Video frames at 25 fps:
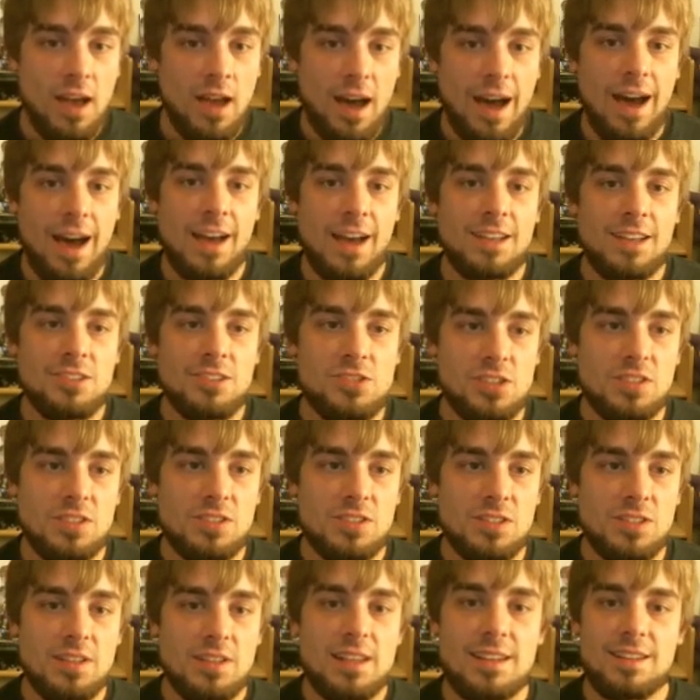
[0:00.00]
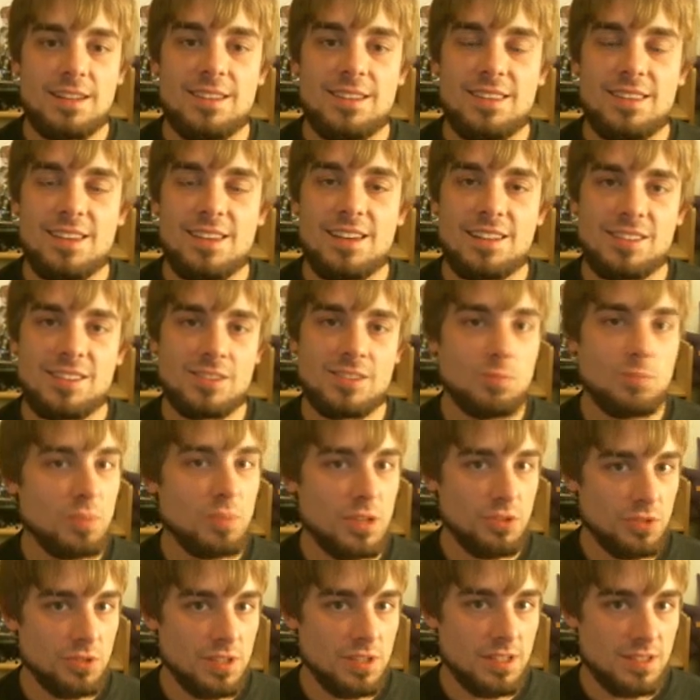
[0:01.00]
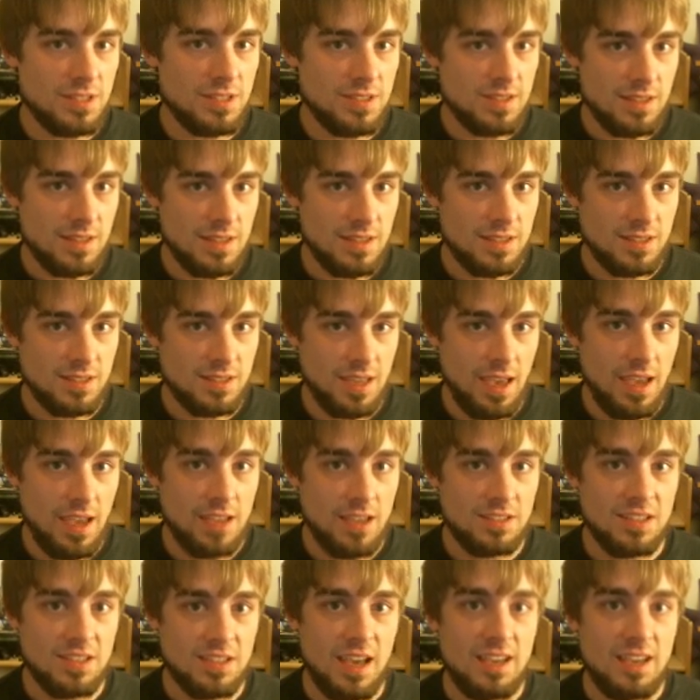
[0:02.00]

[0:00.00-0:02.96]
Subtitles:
I just needed the experience in this case.